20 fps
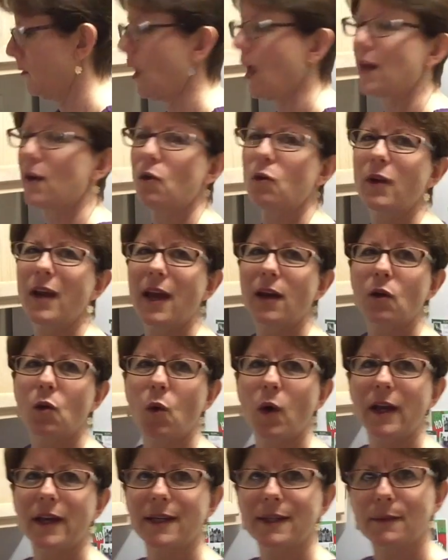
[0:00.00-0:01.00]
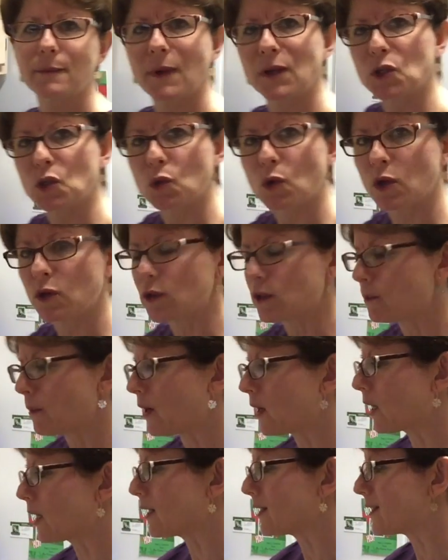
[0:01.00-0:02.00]
I don't add quite as much
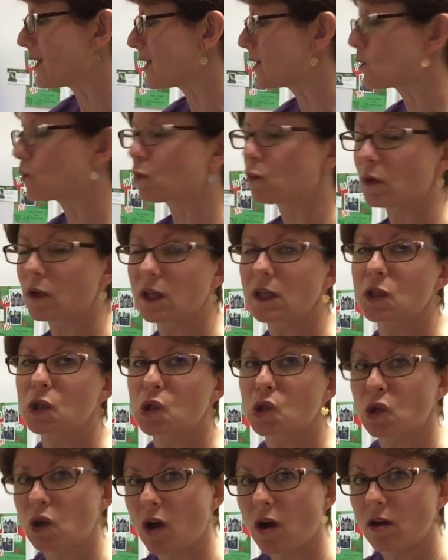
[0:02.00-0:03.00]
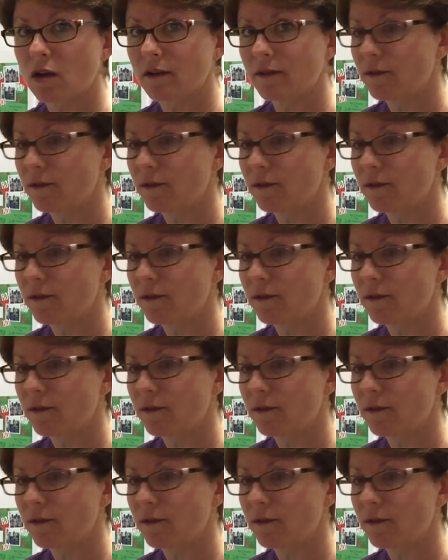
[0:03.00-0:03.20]
rosemary because that's a really strong